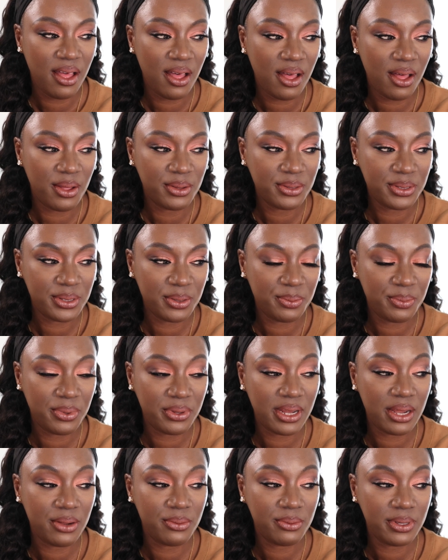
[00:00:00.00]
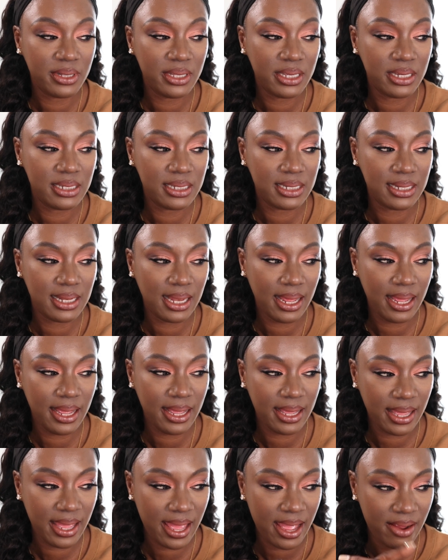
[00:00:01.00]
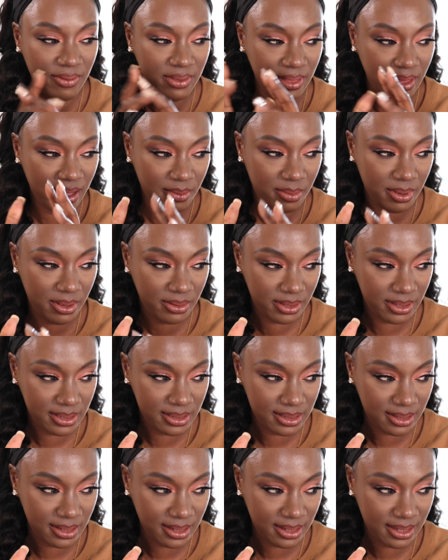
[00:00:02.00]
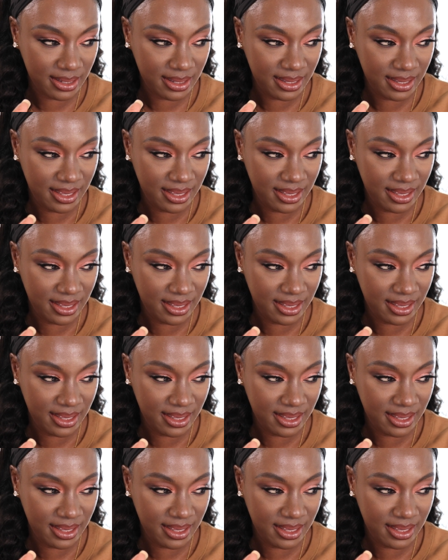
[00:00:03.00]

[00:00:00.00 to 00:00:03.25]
also, but I really did like everything about this look.